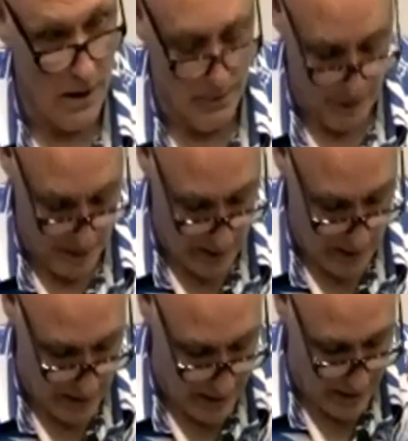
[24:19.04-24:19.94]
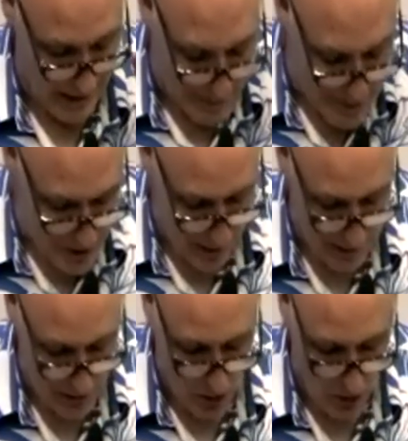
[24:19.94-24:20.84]
of an
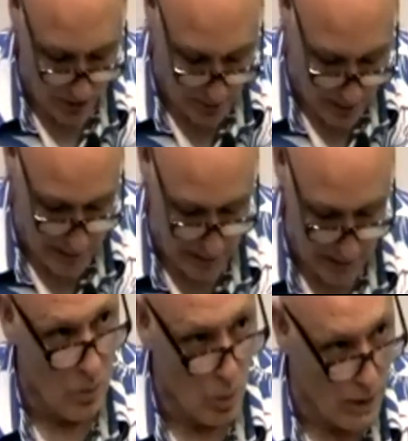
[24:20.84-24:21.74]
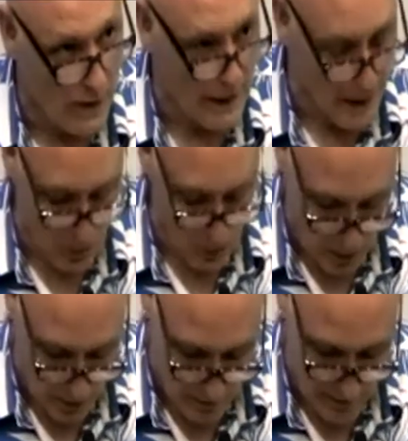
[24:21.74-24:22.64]
abstract automatic working out
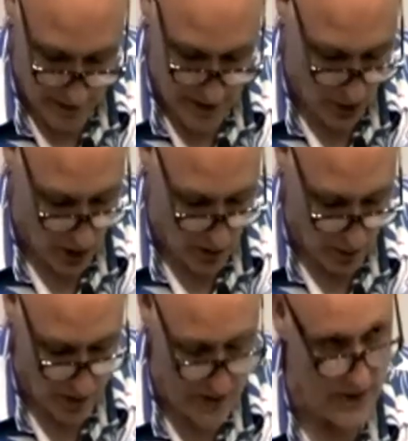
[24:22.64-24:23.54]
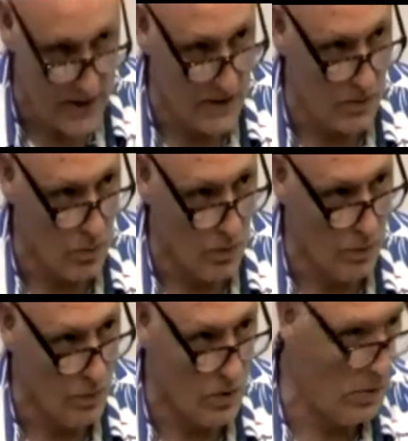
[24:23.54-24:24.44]
of historic processes would
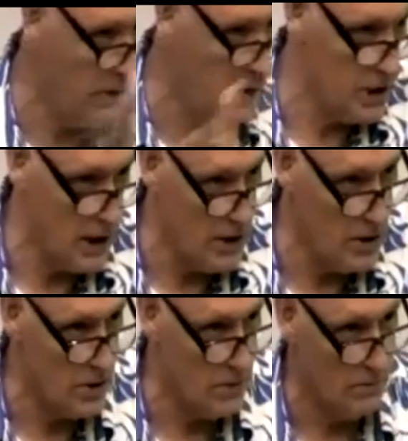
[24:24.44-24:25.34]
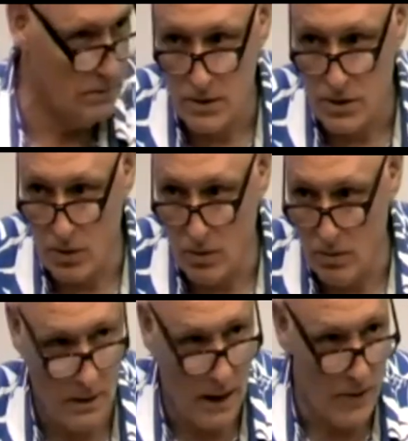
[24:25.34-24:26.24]
result in change.
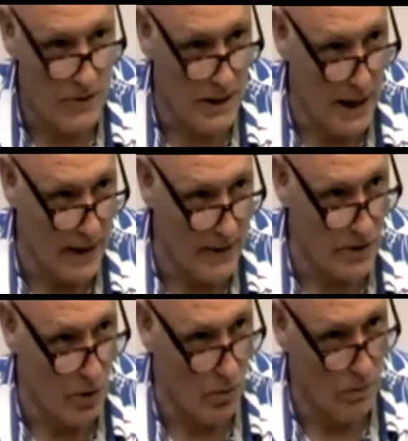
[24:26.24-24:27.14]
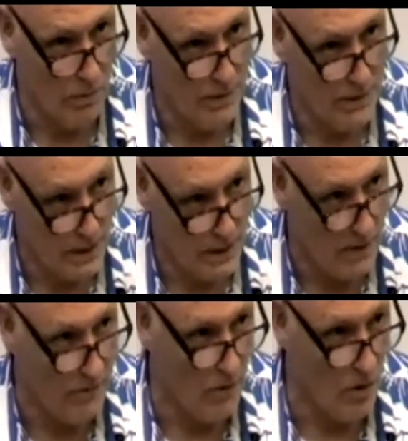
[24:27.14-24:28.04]
So Kautsky had his own particular
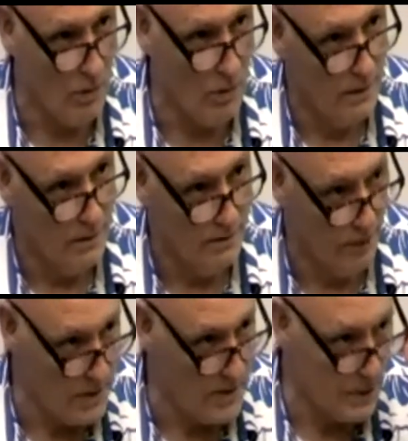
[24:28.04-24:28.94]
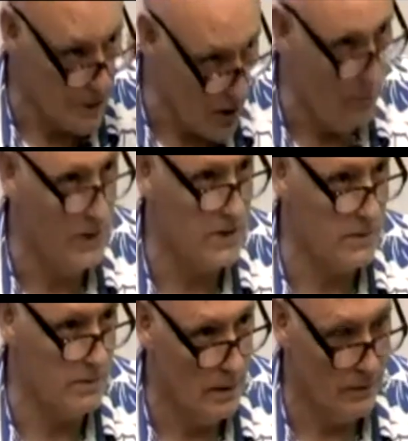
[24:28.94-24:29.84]
form of false
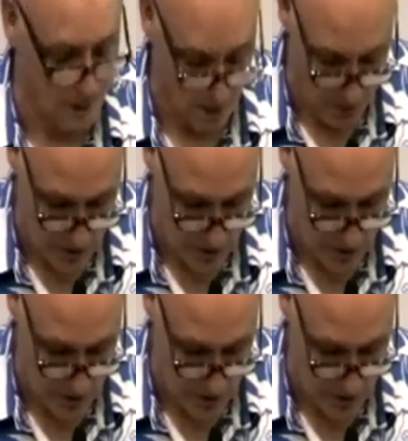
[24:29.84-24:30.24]
determinism, if the comrades